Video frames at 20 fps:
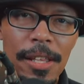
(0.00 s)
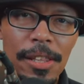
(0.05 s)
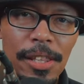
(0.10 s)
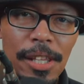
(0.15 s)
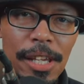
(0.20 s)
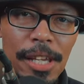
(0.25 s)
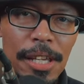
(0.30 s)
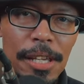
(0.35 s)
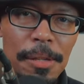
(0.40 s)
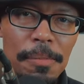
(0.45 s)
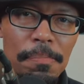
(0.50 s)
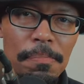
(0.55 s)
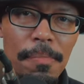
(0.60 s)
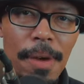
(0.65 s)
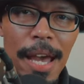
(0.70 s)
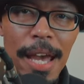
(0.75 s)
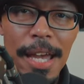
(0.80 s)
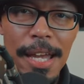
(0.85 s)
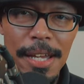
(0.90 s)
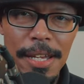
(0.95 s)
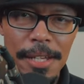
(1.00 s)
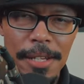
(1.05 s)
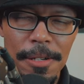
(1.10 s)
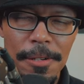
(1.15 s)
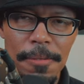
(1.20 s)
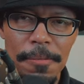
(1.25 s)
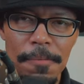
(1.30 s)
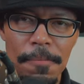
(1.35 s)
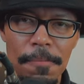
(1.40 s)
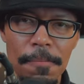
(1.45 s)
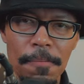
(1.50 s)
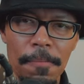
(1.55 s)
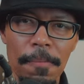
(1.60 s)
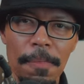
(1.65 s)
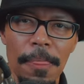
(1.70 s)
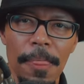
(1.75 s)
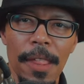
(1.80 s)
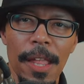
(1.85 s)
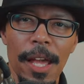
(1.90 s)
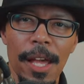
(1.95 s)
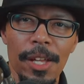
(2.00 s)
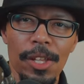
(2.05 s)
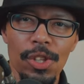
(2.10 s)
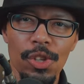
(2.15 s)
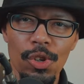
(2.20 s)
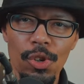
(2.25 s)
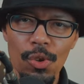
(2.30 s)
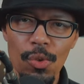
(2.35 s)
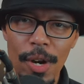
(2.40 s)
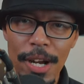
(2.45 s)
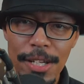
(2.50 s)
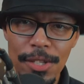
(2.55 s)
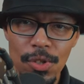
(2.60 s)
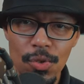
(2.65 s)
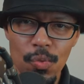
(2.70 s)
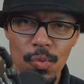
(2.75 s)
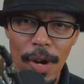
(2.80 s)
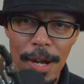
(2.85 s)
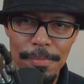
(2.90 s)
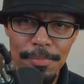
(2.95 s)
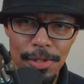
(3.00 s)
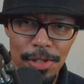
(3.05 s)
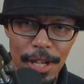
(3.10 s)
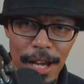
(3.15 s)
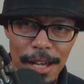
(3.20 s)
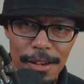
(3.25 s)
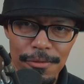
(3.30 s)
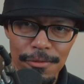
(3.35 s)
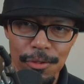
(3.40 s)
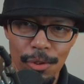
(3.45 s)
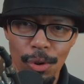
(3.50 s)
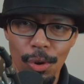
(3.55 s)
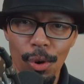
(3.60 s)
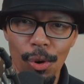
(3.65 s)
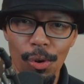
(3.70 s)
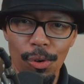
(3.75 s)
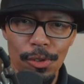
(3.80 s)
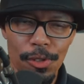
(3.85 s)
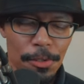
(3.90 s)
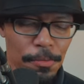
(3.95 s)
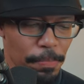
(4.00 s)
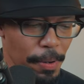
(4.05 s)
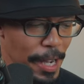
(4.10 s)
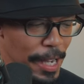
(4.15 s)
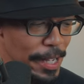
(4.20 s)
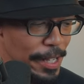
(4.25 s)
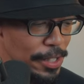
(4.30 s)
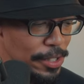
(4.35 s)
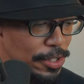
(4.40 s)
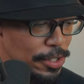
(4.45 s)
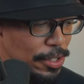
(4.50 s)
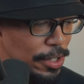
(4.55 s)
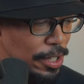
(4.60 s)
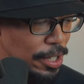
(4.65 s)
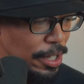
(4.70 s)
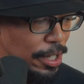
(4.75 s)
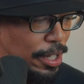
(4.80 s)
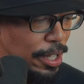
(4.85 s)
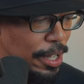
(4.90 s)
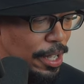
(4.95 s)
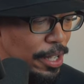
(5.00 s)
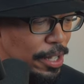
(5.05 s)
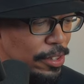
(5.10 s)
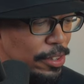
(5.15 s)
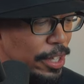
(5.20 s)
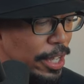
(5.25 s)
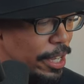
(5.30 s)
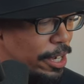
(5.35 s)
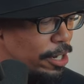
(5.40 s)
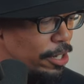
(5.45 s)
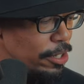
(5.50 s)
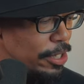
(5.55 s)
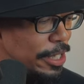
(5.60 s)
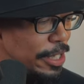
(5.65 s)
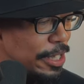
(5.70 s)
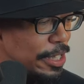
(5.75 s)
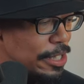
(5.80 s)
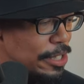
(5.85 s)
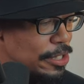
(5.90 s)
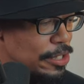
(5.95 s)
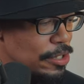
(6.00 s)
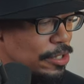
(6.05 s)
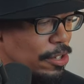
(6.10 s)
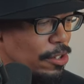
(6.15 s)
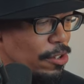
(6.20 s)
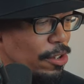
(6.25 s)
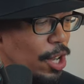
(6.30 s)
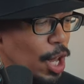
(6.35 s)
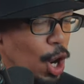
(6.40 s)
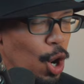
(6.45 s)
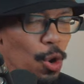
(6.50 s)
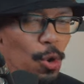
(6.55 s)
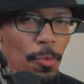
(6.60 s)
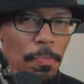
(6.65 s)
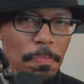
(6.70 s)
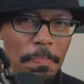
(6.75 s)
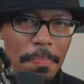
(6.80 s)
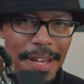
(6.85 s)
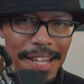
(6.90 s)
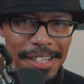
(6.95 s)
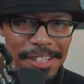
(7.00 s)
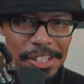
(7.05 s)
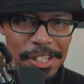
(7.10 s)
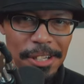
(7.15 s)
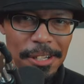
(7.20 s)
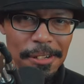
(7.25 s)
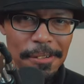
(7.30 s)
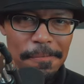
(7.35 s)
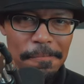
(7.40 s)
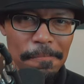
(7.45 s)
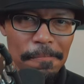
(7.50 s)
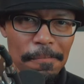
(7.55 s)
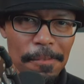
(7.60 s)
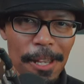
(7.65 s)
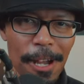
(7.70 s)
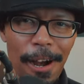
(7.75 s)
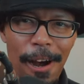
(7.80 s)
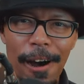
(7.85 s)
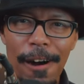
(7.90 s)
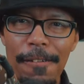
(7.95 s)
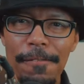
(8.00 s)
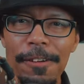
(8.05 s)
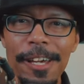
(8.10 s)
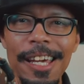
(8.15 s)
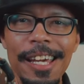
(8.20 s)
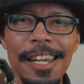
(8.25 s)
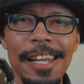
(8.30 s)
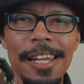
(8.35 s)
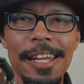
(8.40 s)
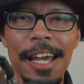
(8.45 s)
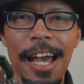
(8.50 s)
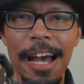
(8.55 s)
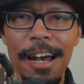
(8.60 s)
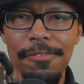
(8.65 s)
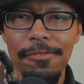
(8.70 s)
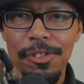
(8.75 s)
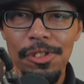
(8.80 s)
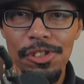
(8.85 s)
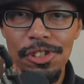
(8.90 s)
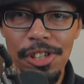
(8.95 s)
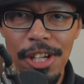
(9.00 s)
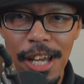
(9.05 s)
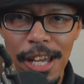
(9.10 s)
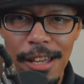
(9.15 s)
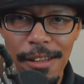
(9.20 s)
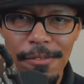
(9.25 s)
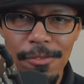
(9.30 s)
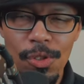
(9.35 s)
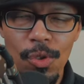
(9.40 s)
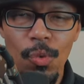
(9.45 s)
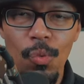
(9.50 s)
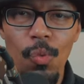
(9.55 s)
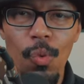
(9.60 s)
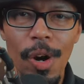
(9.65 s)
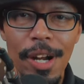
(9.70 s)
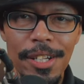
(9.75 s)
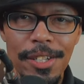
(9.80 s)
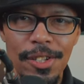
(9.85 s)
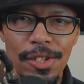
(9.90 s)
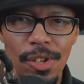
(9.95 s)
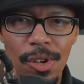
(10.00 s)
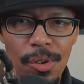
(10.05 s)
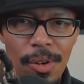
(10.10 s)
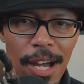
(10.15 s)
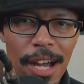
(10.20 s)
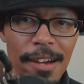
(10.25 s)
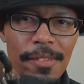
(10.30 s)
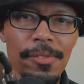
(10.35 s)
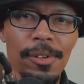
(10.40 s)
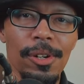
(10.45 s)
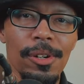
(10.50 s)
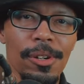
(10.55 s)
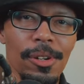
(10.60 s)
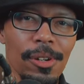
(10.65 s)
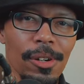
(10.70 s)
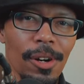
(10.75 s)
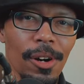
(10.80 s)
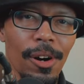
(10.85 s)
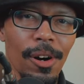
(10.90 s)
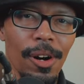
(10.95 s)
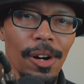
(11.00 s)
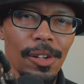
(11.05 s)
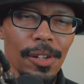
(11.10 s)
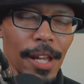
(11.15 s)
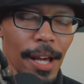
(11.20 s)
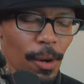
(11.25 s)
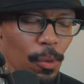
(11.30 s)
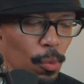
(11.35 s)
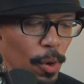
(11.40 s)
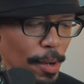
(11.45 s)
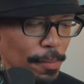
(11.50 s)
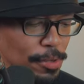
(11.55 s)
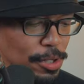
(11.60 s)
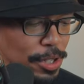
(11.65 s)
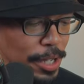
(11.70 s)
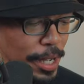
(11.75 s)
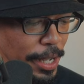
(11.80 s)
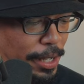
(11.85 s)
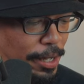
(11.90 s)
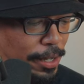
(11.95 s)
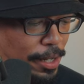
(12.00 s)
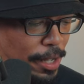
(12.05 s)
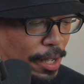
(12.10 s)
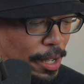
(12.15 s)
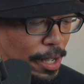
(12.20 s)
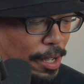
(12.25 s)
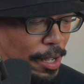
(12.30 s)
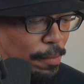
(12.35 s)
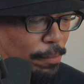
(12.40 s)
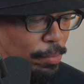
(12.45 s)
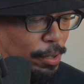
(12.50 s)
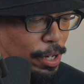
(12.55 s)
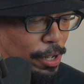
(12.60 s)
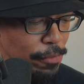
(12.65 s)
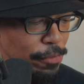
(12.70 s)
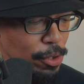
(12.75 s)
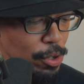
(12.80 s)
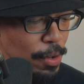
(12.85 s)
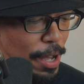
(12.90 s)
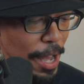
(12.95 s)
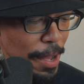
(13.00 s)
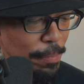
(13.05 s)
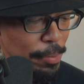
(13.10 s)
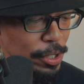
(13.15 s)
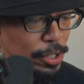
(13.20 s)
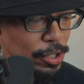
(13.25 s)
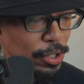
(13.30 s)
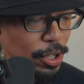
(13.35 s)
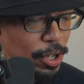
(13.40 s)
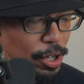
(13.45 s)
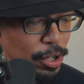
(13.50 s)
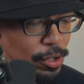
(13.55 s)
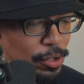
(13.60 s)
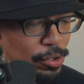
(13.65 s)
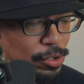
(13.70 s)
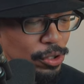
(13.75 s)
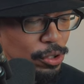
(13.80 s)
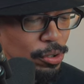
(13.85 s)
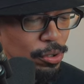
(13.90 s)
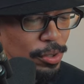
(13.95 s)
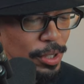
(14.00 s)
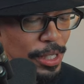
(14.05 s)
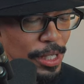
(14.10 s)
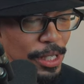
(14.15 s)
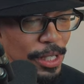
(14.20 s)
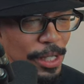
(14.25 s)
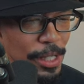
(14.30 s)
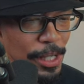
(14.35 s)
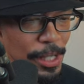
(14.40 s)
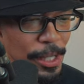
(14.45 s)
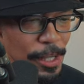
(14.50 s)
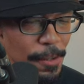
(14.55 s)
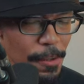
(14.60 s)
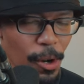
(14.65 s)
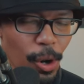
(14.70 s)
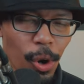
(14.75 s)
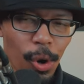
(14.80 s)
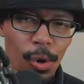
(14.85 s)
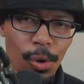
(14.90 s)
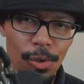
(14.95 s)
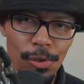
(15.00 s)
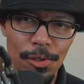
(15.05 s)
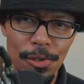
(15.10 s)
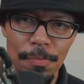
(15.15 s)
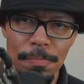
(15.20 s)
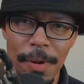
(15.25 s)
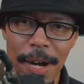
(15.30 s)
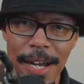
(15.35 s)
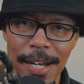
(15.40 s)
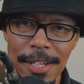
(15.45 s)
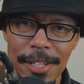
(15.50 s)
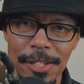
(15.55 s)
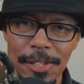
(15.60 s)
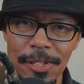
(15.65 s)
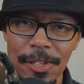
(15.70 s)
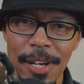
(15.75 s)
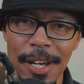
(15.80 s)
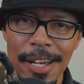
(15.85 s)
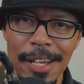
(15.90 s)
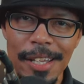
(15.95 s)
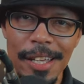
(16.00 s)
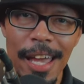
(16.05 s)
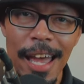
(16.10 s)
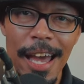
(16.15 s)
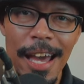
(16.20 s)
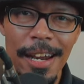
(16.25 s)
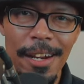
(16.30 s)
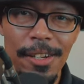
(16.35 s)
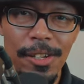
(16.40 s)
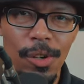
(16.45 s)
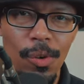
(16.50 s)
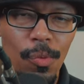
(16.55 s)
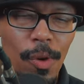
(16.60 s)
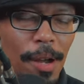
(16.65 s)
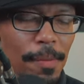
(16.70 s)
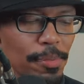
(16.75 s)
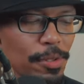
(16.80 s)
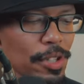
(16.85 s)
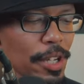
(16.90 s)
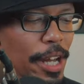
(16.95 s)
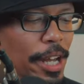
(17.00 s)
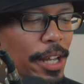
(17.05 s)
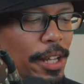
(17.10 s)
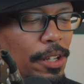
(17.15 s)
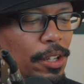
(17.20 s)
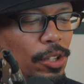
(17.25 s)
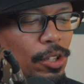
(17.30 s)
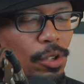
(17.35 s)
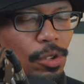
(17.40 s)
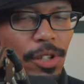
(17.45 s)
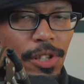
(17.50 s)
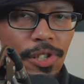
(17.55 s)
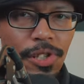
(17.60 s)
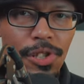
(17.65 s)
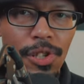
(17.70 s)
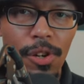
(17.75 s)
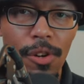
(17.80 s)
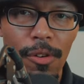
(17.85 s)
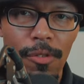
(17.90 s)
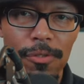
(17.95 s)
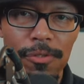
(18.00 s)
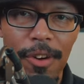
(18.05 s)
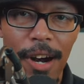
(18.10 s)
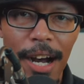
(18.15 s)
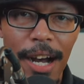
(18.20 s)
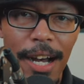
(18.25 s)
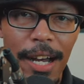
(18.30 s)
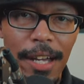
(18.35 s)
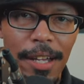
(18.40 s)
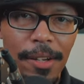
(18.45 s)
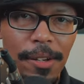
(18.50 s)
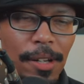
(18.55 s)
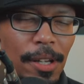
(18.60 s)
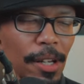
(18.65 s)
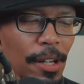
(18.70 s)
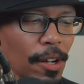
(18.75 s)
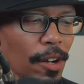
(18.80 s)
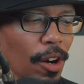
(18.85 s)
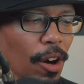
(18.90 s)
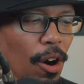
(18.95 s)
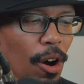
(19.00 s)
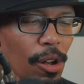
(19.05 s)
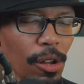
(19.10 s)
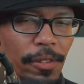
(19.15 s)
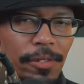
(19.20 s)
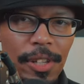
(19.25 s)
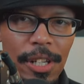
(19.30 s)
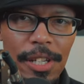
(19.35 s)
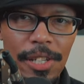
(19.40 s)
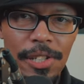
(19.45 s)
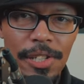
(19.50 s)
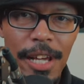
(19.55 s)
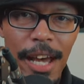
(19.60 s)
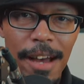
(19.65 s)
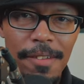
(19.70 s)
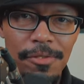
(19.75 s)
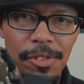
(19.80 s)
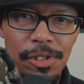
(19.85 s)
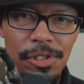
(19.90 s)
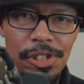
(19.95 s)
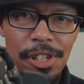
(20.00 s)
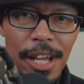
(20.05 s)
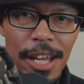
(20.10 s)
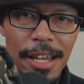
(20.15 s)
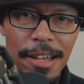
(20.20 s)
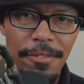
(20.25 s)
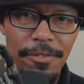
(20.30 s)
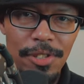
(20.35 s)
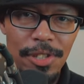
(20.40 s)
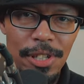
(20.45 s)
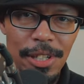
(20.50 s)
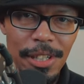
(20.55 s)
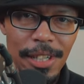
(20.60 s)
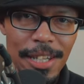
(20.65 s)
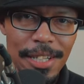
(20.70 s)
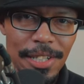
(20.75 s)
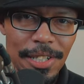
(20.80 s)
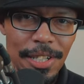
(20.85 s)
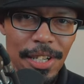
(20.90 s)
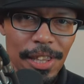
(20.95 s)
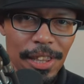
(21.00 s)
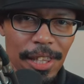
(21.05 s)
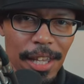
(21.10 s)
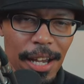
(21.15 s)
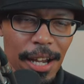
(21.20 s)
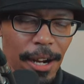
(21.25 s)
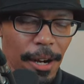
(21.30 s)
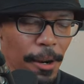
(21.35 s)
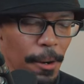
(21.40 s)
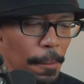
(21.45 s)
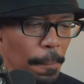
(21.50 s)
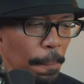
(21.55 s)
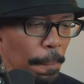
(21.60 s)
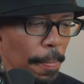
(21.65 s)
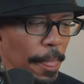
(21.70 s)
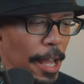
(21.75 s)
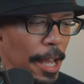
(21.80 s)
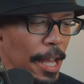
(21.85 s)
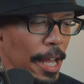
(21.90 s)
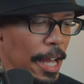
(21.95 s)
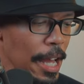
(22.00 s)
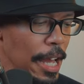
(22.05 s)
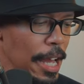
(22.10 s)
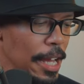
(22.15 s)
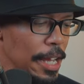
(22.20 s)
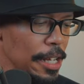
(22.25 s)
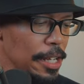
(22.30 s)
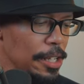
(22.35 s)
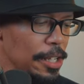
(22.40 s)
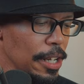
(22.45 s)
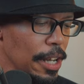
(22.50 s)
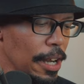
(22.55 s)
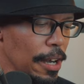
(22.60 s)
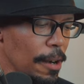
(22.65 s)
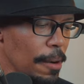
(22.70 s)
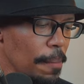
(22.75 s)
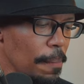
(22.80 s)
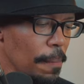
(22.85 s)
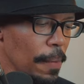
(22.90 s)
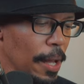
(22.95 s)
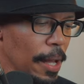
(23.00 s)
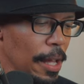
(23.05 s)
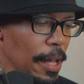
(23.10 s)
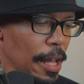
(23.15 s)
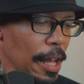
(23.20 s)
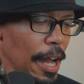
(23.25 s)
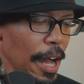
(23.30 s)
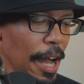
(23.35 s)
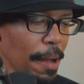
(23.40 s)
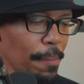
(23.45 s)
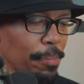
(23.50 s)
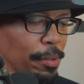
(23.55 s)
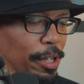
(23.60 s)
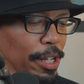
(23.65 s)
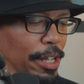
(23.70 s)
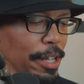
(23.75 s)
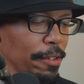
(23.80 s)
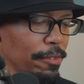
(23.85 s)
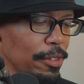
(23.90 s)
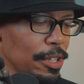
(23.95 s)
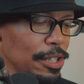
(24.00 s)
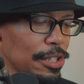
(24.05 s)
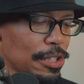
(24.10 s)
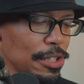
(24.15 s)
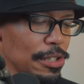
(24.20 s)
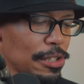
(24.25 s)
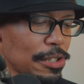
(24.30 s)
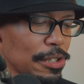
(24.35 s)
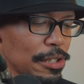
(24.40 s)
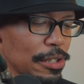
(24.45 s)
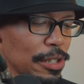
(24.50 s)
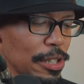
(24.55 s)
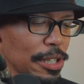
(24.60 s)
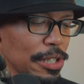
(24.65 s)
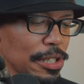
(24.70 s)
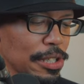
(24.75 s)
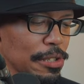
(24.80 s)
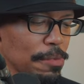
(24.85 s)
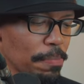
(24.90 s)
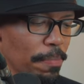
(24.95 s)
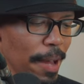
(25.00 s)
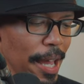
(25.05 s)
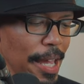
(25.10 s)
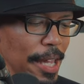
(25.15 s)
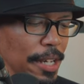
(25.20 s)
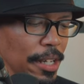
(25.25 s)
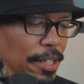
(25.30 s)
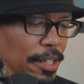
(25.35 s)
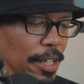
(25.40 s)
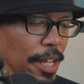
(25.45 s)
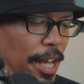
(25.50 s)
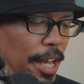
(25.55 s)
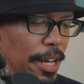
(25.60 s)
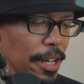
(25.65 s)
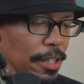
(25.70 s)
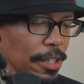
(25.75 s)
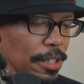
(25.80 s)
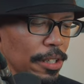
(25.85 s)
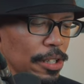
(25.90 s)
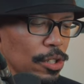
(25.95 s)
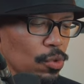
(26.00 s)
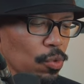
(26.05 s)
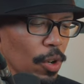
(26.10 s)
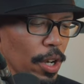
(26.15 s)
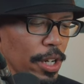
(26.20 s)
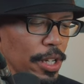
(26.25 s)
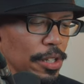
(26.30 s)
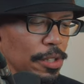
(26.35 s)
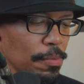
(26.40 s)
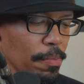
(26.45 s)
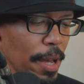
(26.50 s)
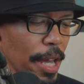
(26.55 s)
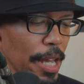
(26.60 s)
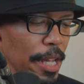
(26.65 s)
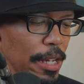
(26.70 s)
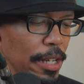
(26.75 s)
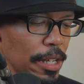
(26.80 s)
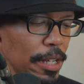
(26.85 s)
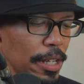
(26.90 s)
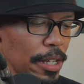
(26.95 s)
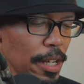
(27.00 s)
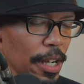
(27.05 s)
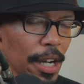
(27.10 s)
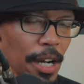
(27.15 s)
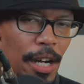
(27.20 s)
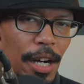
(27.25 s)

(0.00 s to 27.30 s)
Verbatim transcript: the main U.S. website for Old Spice, there is no mention of any aftershaves whatsoever on that website. But if you happen to go to the Old Spice Canada website, you could still find all of these aftershaves listed there. And I believe this is made in Canada. This one is made in